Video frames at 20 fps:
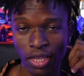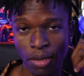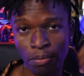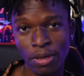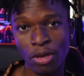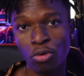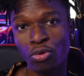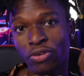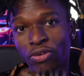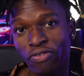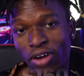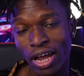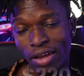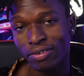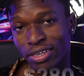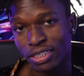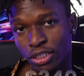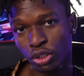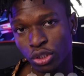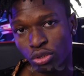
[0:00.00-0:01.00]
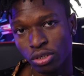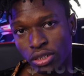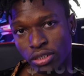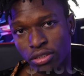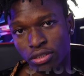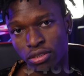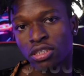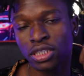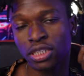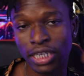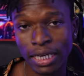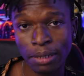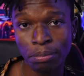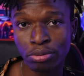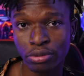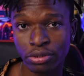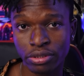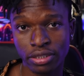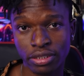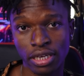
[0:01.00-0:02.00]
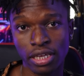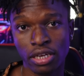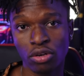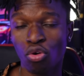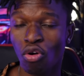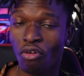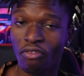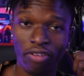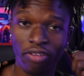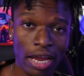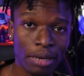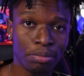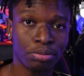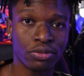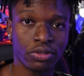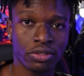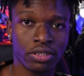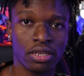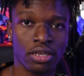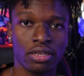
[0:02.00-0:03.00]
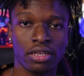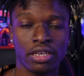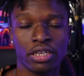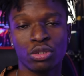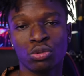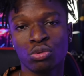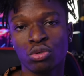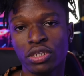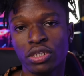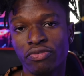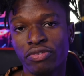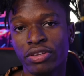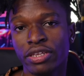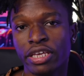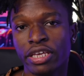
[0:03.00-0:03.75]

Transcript: me with $500, 3% or 5% is not even